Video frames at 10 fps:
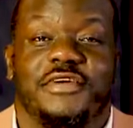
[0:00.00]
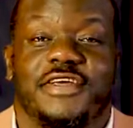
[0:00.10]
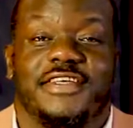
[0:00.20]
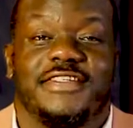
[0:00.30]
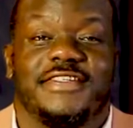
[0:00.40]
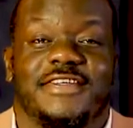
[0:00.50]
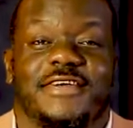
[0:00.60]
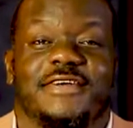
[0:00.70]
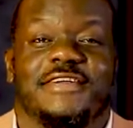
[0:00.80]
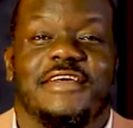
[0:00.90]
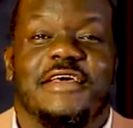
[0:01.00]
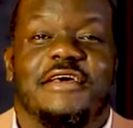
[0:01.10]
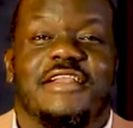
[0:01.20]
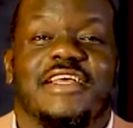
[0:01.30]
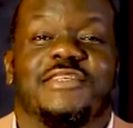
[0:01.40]
Praise God.
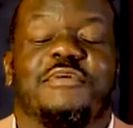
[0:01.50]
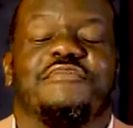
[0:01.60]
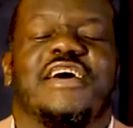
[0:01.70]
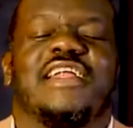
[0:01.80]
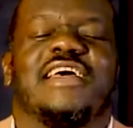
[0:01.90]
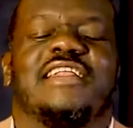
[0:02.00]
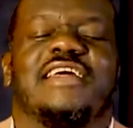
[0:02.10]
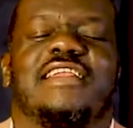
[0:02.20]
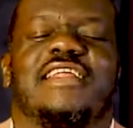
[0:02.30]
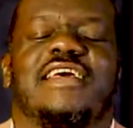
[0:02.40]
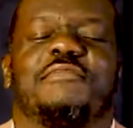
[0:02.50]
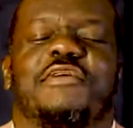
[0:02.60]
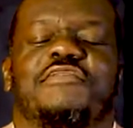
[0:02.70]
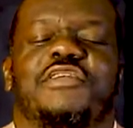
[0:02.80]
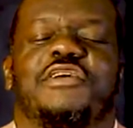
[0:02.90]
Let's pray. Father, in the name
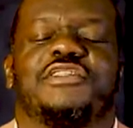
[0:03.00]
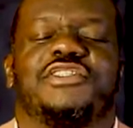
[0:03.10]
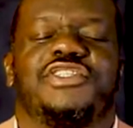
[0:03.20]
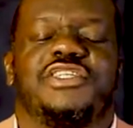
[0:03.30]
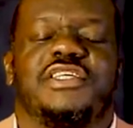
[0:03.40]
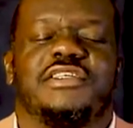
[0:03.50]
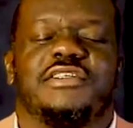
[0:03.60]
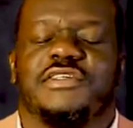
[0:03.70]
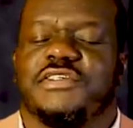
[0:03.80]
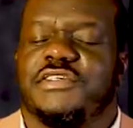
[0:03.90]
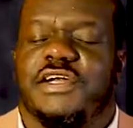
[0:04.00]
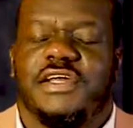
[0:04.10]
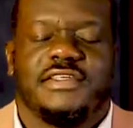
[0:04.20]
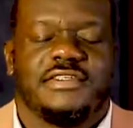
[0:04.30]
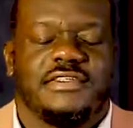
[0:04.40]
of the Lord Jesus
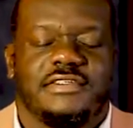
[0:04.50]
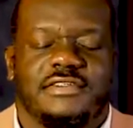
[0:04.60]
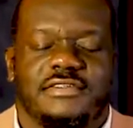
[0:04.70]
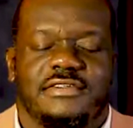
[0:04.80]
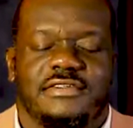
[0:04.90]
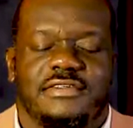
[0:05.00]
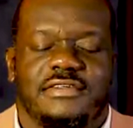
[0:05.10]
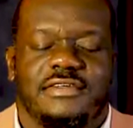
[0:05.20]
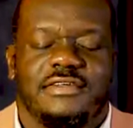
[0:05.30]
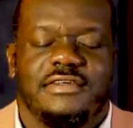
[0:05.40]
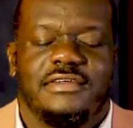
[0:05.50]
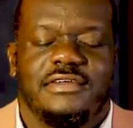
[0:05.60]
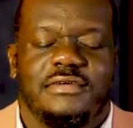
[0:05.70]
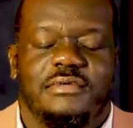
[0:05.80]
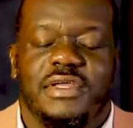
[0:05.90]
Christ,
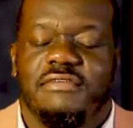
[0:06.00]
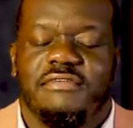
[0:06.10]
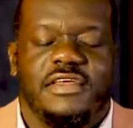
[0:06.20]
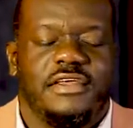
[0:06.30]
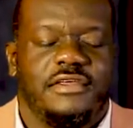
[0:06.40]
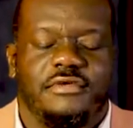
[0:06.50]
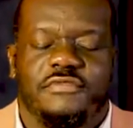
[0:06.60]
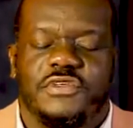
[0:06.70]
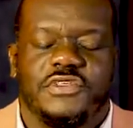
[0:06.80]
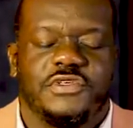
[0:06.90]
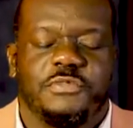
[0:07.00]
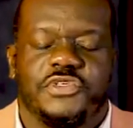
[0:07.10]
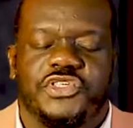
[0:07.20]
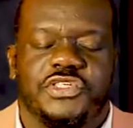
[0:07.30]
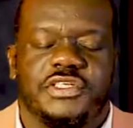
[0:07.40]
we thank you for this
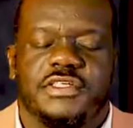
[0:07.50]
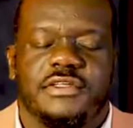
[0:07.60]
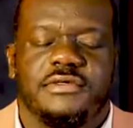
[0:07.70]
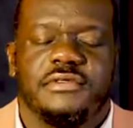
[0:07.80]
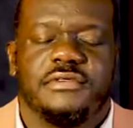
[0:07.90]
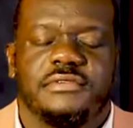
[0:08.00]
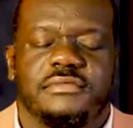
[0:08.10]
opportunity, Lord.